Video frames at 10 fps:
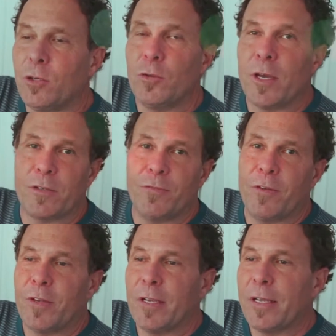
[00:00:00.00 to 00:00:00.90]

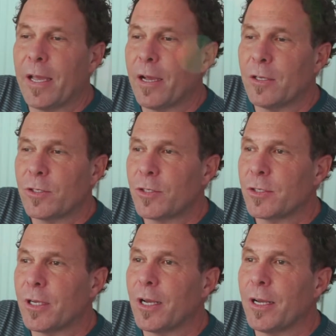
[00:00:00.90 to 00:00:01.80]
2015
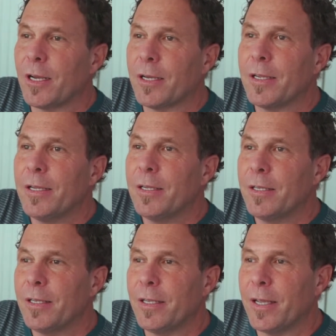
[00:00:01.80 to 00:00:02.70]
Chaos
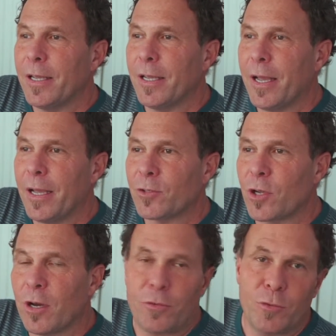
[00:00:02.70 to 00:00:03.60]
has
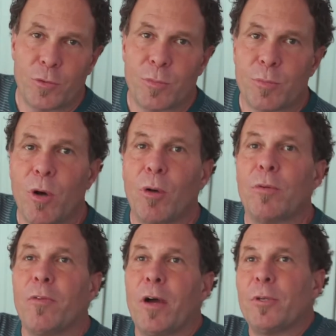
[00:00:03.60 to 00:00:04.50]
gone through some small
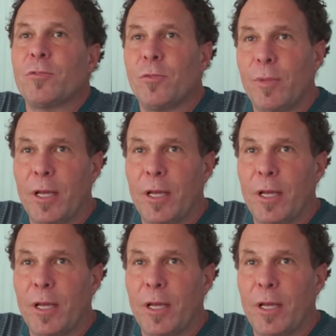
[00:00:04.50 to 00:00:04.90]
refinements from